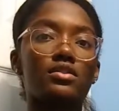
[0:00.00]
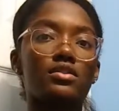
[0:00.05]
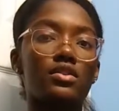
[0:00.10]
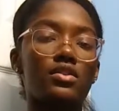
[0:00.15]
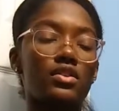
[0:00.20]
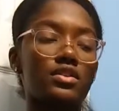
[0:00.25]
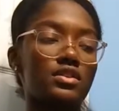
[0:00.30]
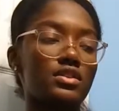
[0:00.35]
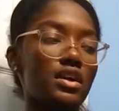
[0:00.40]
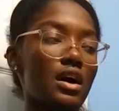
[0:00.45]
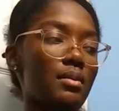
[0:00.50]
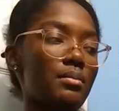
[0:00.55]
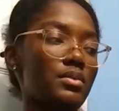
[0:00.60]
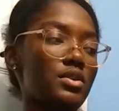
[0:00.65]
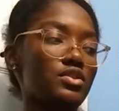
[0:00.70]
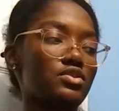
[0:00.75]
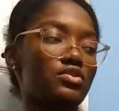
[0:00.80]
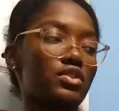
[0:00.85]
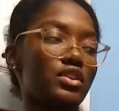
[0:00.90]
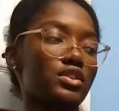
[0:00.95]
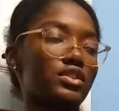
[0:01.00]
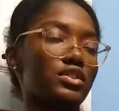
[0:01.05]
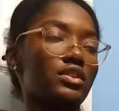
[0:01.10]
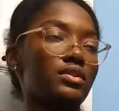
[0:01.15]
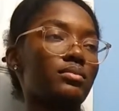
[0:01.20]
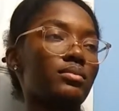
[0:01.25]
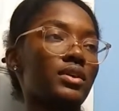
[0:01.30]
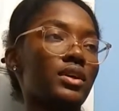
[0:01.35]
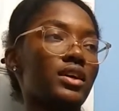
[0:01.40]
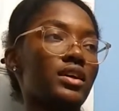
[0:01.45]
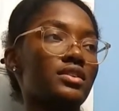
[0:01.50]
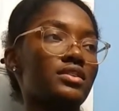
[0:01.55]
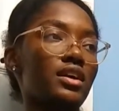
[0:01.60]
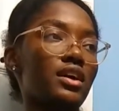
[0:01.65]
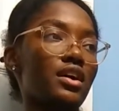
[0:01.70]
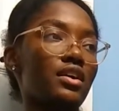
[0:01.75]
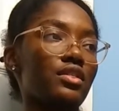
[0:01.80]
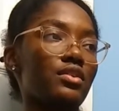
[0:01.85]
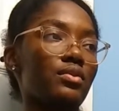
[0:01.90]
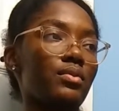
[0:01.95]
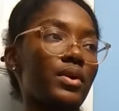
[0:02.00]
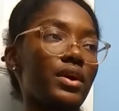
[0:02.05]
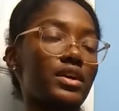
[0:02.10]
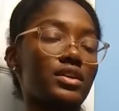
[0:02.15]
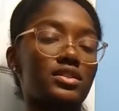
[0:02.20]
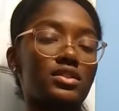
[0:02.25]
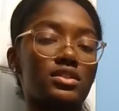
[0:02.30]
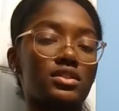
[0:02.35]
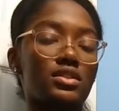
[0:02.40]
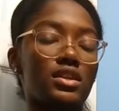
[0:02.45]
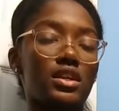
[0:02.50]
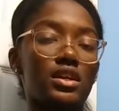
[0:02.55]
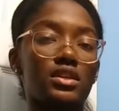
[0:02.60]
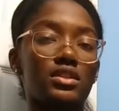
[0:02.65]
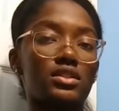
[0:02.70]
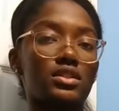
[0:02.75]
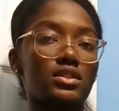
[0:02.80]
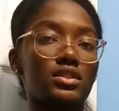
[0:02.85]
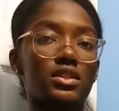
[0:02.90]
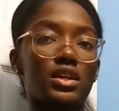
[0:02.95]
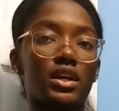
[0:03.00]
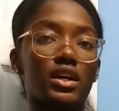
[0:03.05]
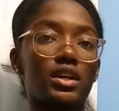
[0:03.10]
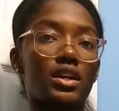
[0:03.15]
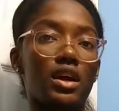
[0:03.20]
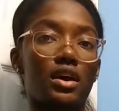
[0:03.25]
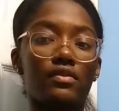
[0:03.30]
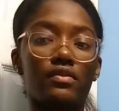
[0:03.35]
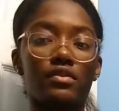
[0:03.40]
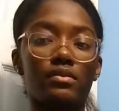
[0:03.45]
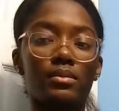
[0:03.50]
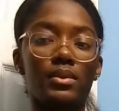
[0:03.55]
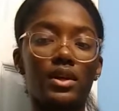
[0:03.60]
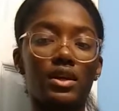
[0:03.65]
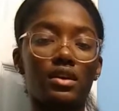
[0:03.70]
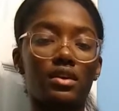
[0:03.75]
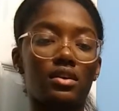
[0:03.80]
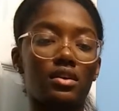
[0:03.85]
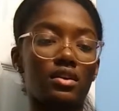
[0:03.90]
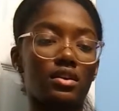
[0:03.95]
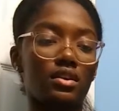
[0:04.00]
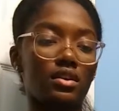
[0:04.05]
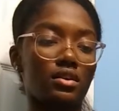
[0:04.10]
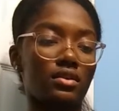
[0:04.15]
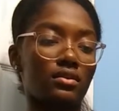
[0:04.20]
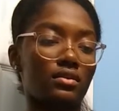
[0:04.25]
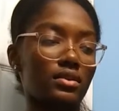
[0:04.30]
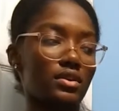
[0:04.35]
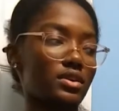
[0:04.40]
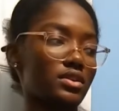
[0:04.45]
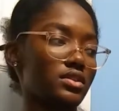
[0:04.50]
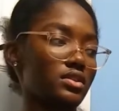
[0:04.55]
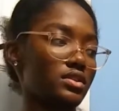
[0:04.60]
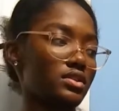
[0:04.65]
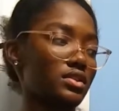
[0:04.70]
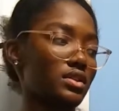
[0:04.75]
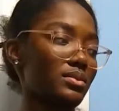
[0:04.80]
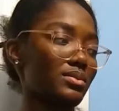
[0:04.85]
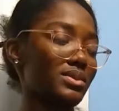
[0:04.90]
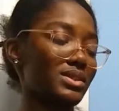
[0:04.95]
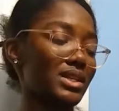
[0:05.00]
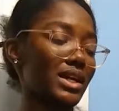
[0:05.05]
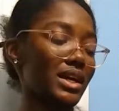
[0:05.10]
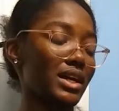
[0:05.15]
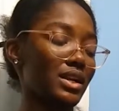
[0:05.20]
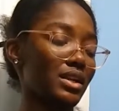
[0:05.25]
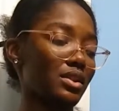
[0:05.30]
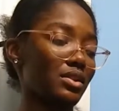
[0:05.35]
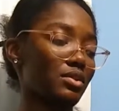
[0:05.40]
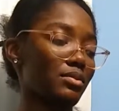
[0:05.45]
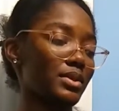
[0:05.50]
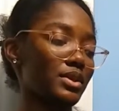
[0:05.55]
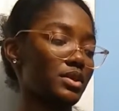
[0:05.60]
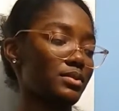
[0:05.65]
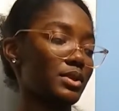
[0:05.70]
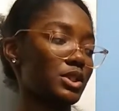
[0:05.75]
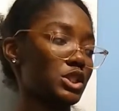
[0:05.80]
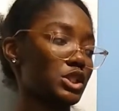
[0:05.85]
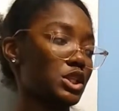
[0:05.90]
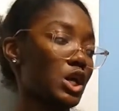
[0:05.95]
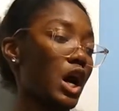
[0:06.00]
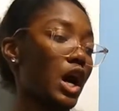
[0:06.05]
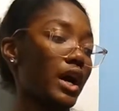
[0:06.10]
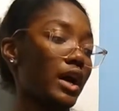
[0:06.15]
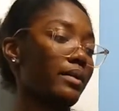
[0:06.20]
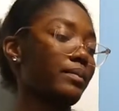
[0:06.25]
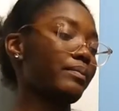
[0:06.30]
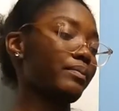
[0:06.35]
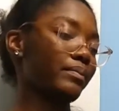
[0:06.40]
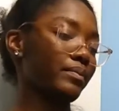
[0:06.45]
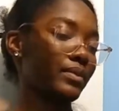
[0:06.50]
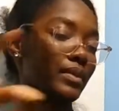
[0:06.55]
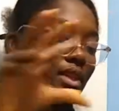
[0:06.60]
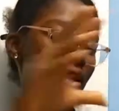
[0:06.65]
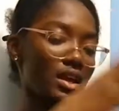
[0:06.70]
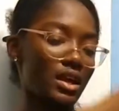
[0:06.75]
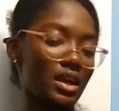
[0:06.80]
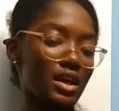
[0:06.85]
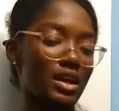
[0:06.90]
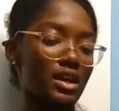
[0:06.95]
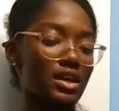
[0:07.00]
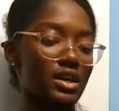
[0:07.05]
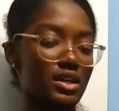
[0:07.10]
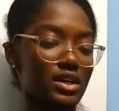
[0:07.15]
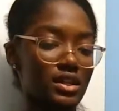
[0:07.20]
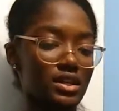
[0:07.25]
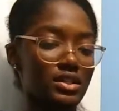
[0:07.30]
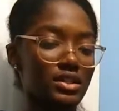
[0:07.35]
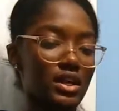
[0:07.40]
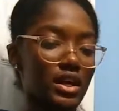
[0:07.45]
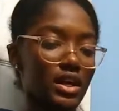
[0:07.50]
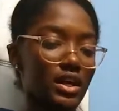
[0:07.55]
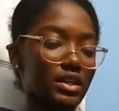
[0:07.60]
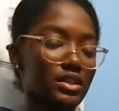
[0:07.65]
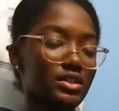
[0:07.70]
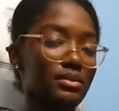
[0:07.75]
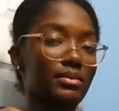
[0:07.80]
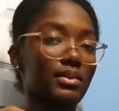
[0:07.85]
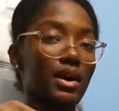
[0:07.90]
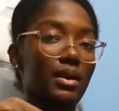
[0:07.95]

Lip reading: So this is how I'm gonna stretch it, because the other way is just like not for me. You know, it was taking a little bit too much time. Taking some